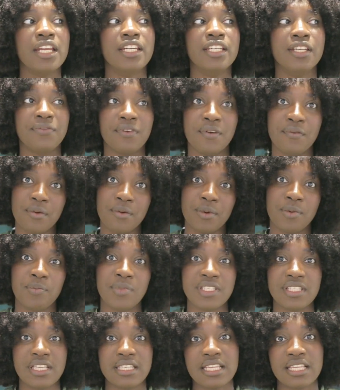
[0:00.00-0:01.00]
different from a
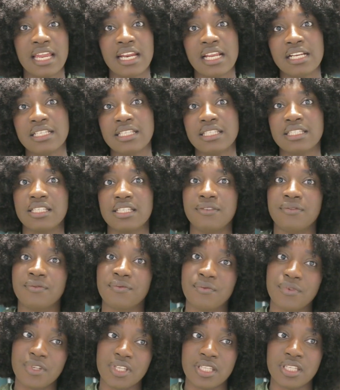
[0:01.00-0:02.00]
business analyst
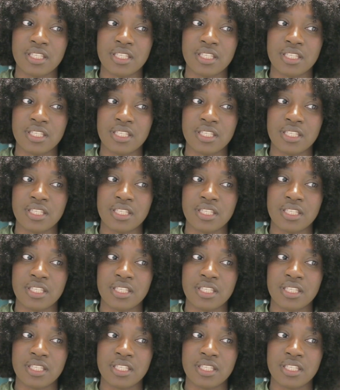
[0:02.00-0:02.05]
in